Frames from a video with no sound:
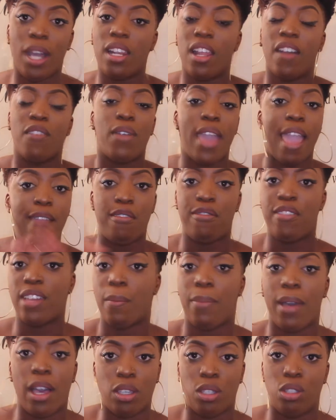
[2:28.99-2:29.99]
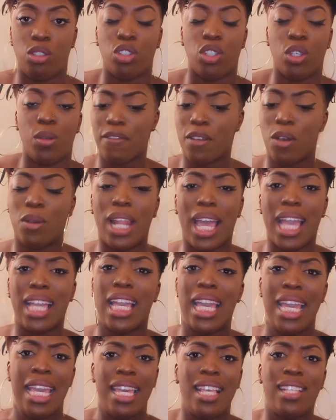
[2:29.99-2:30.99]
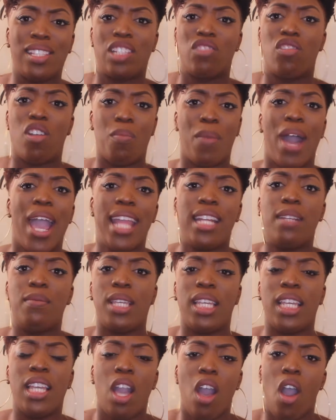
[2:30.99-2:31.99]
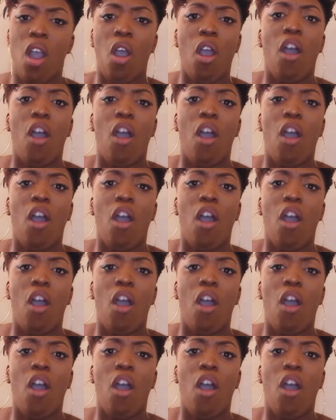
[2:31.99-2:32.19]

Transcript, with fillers: I love everything about YouTube. I felt like it's going to remind me